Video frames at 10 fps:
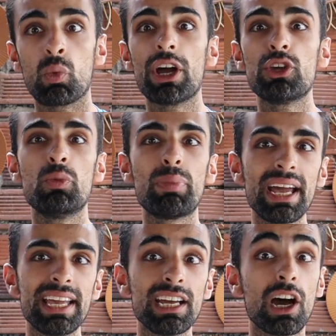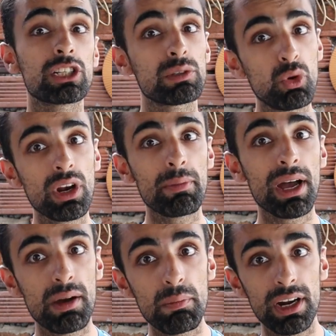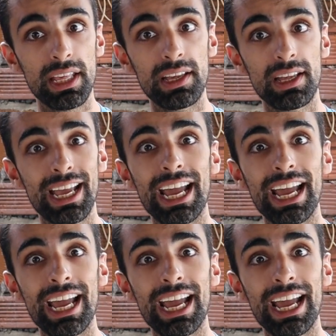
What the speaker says: where you pay a small amount of money